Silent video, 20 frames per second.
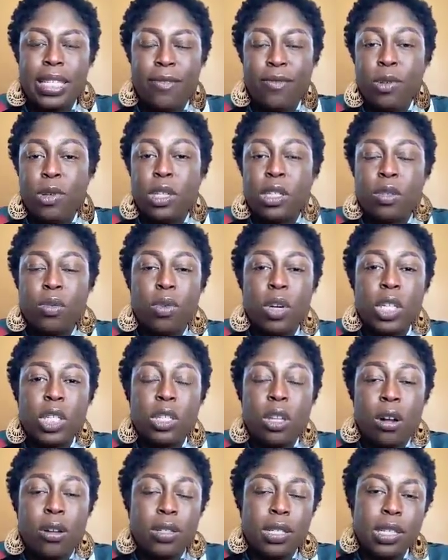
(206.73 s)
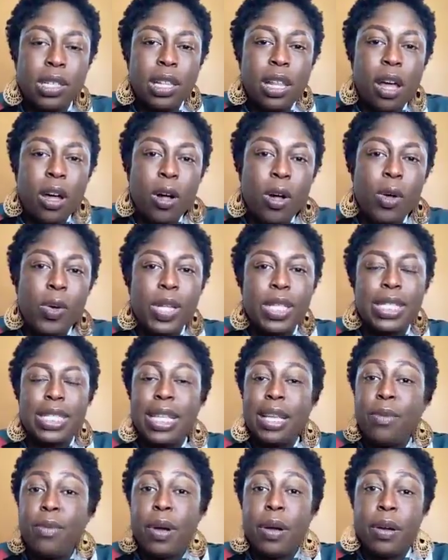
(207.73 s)
If you just want to start slow and
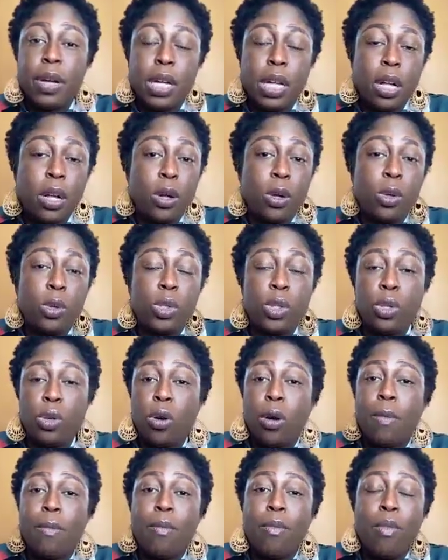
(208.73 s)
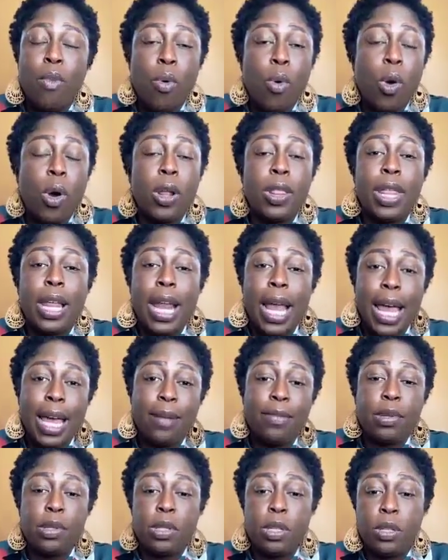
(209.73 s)
see where it goes, you're more than
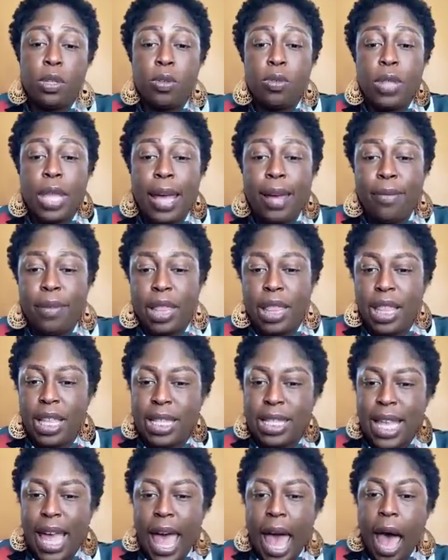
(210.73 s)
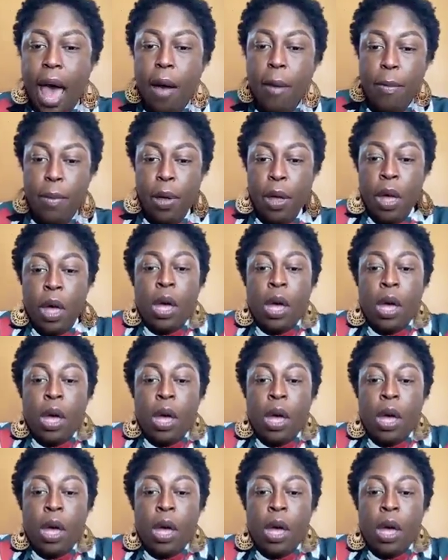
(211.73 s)
able to do that with this app.